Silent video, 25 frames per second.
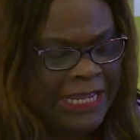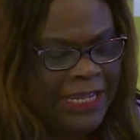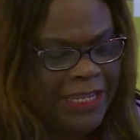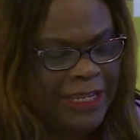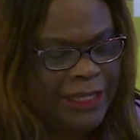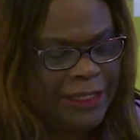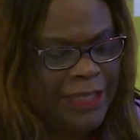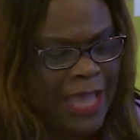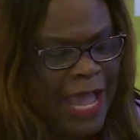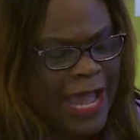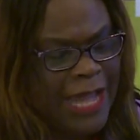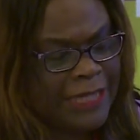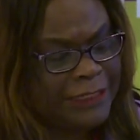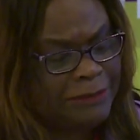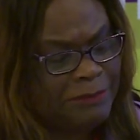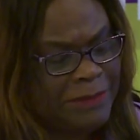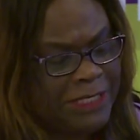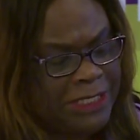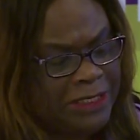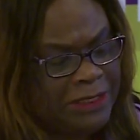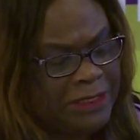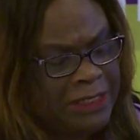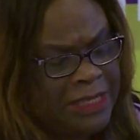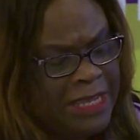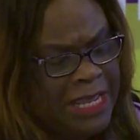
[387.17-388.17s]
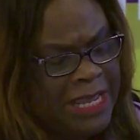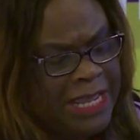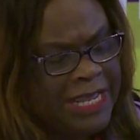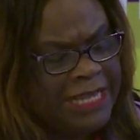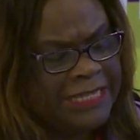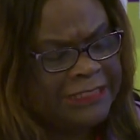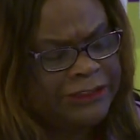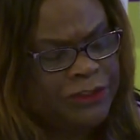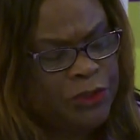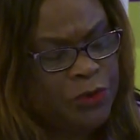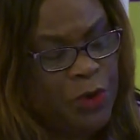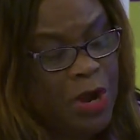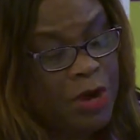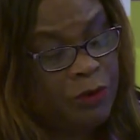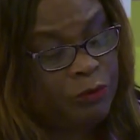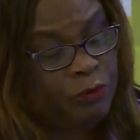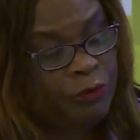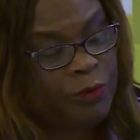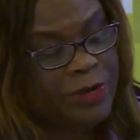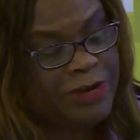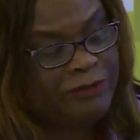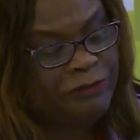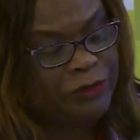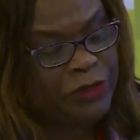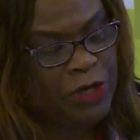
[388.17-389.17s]
economy into a
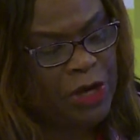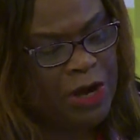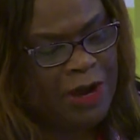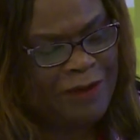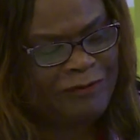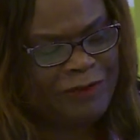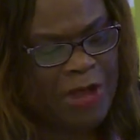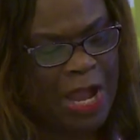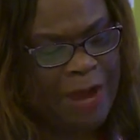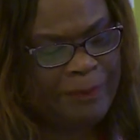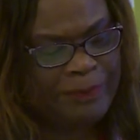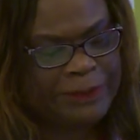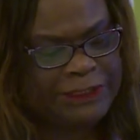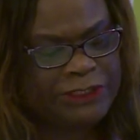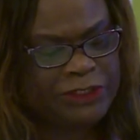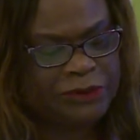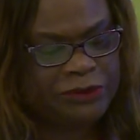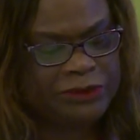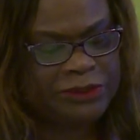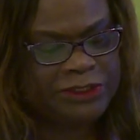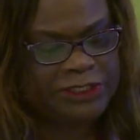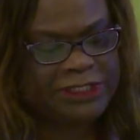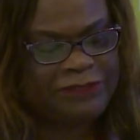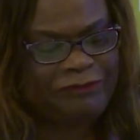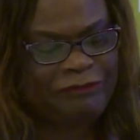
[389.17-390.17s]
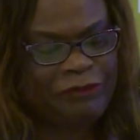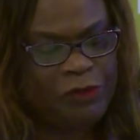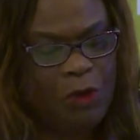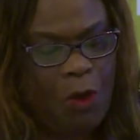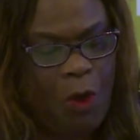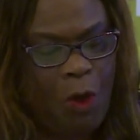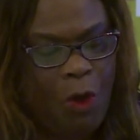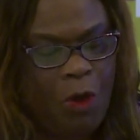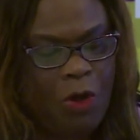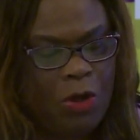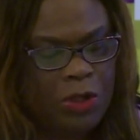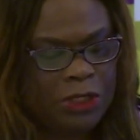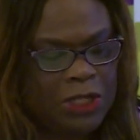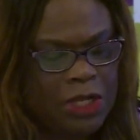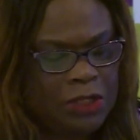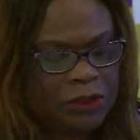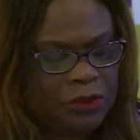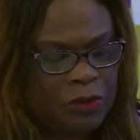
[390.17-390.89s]
river of opportunity for all